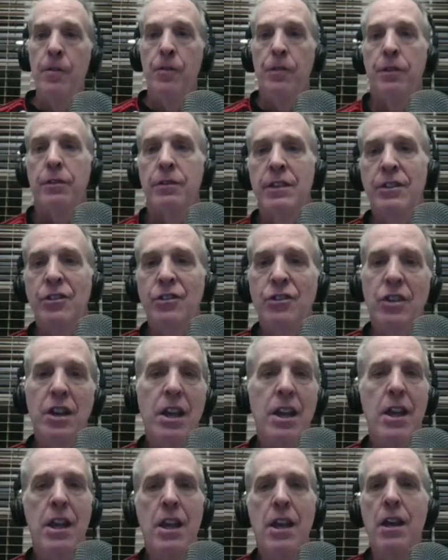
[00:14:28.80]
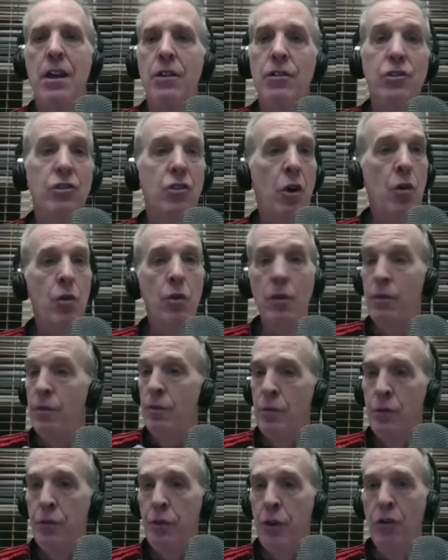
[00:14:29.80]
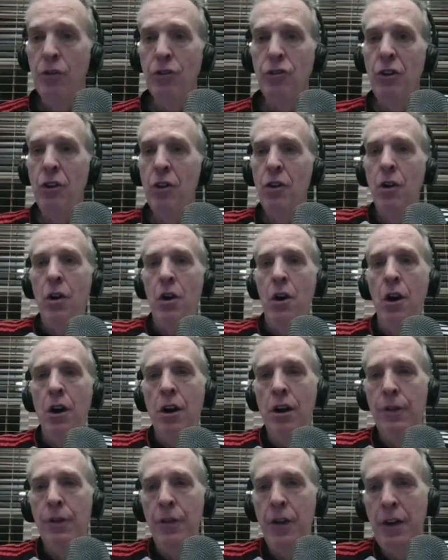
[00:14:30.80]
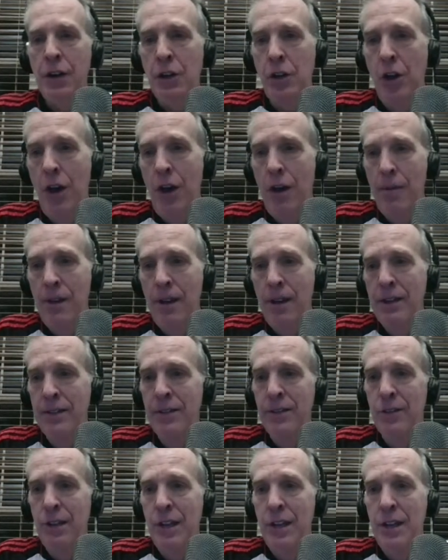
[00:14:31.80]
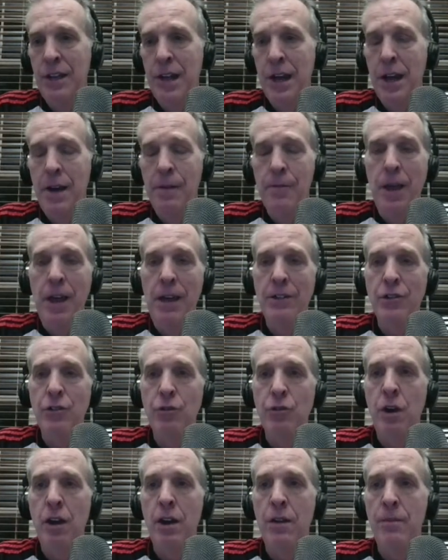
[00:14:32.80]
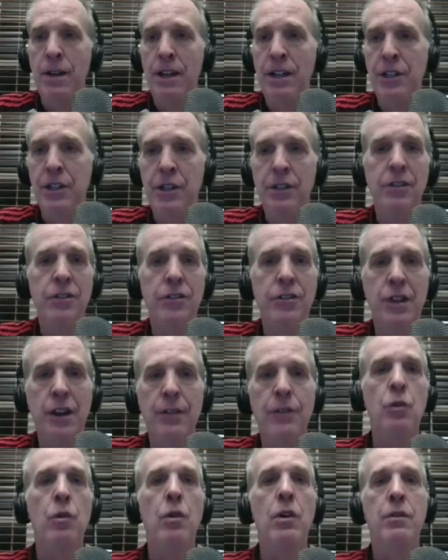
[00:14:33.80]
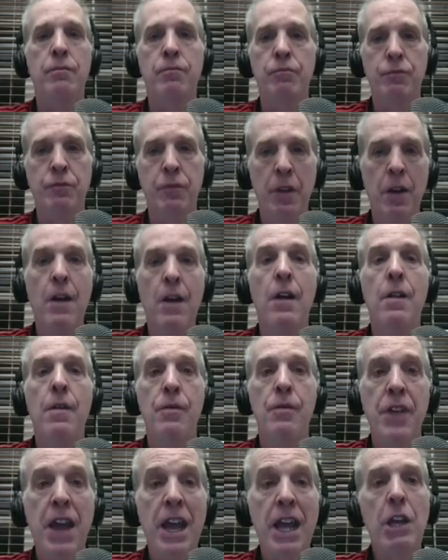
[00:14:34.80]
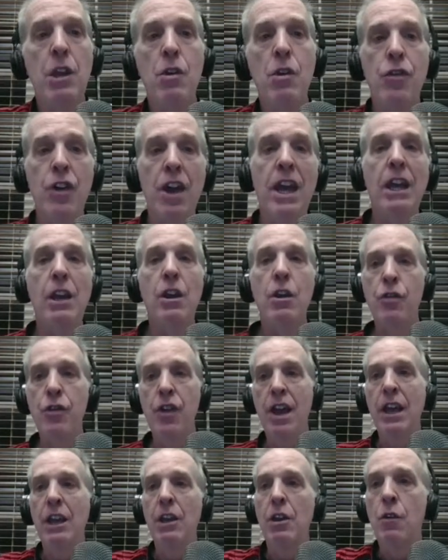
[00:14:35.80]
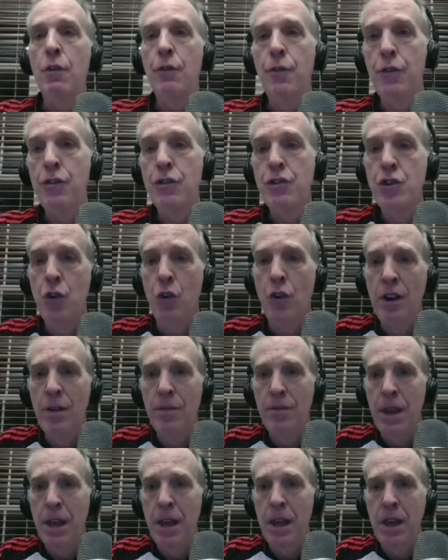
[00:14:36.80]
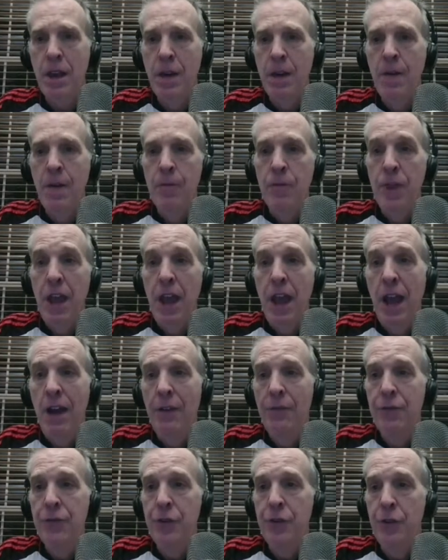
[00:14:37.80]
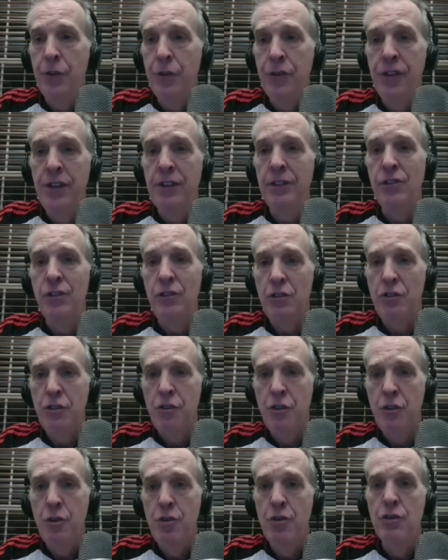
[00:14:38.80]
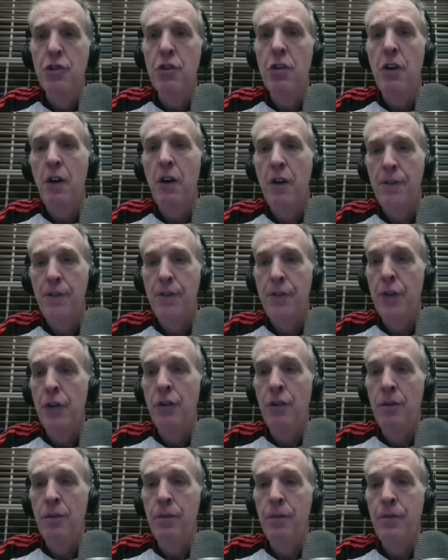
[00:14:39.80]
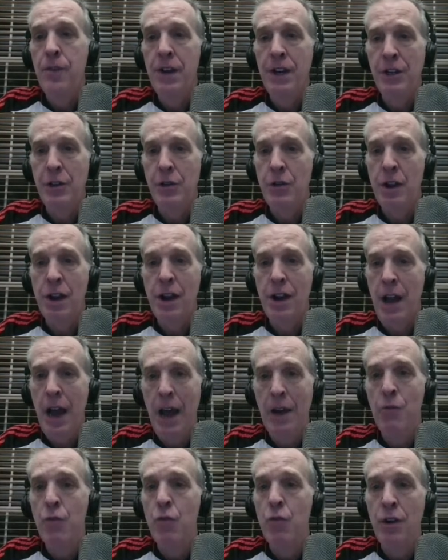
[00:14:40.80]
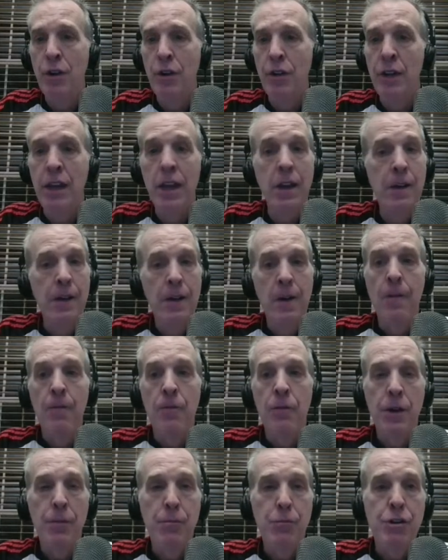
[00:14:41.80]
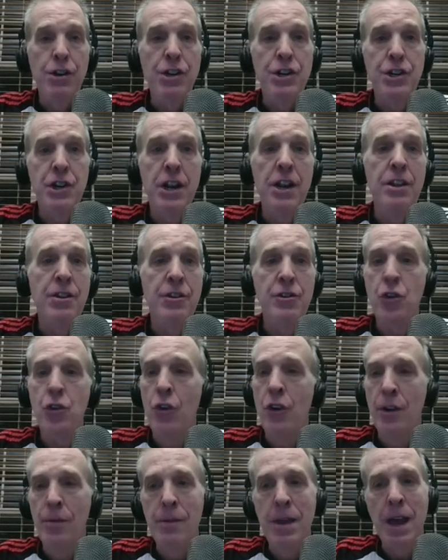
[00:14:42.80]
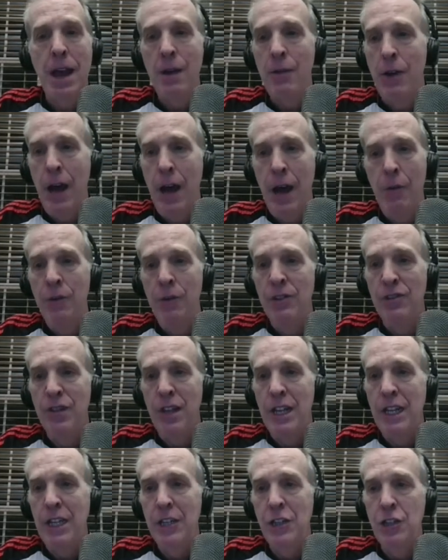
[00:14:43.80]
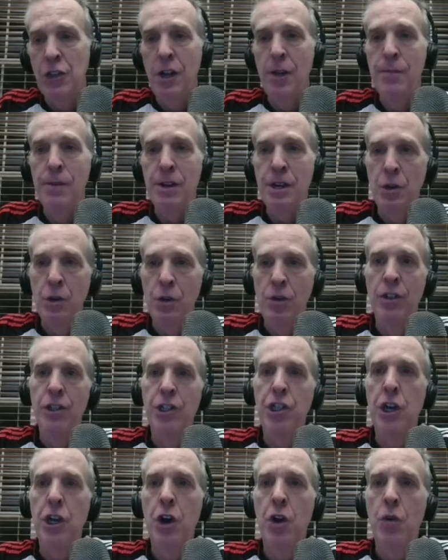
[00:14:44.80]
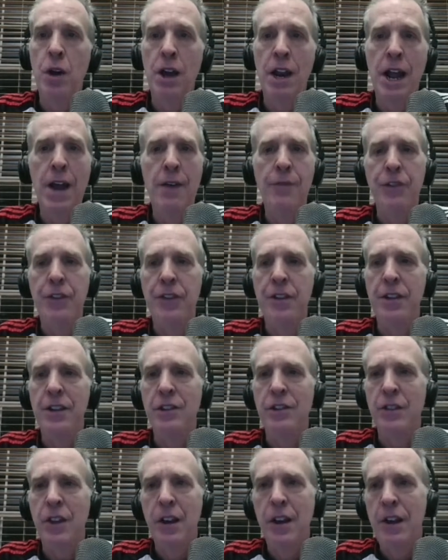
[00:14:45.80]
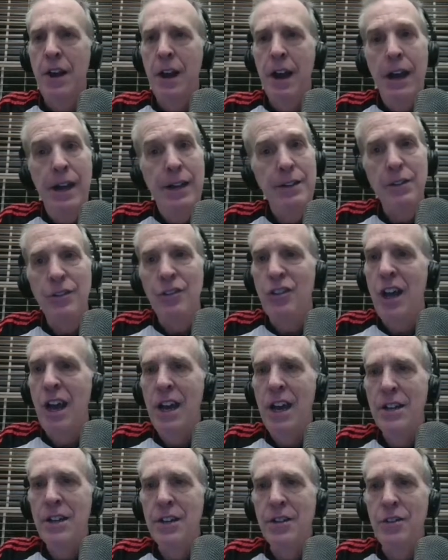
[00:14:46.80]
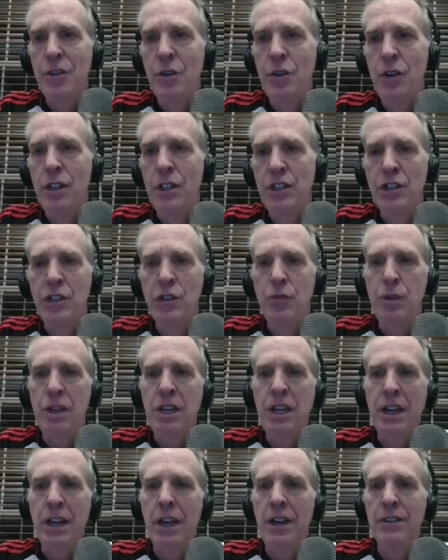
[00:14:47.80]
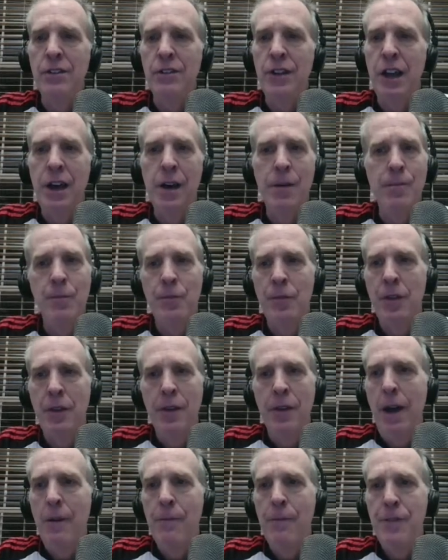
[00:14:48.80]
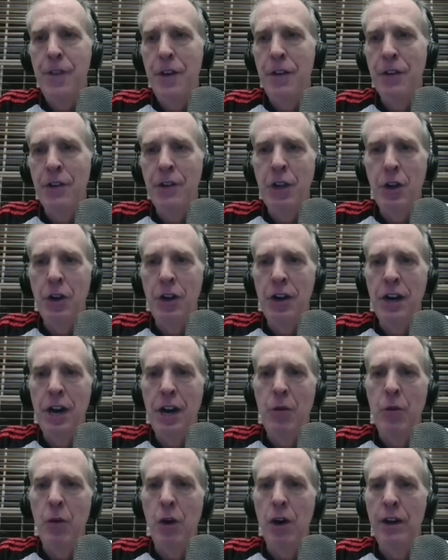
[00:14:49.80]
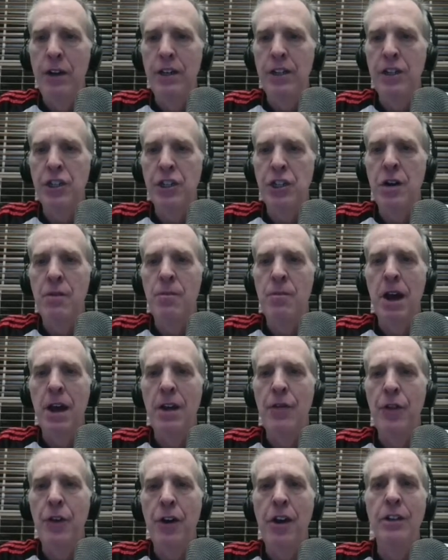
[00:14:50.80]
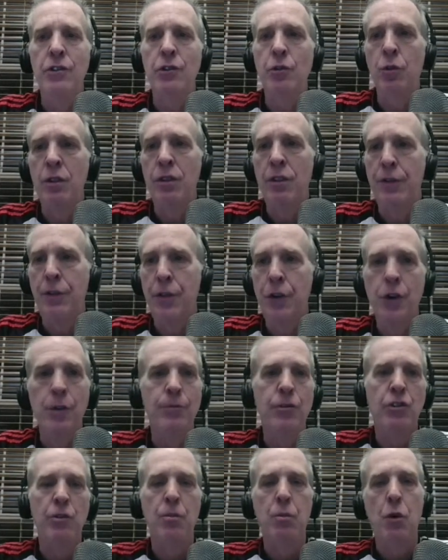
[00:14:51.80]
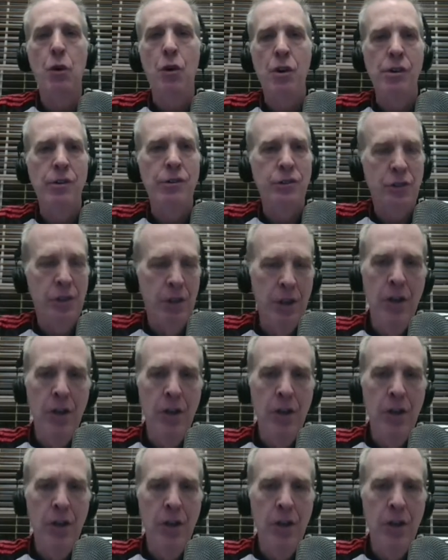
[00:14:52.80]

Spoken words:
Let's see. So those are all of our comments, and I just want to mention just everyone, thank you for joining me after this huge Fulham victory. I really appreciate you joining me. I was thinking, should I be doing a show right after this? Decided to do it just because I'm feeling good and I wanted to share my thoughts with the Fulham supporters.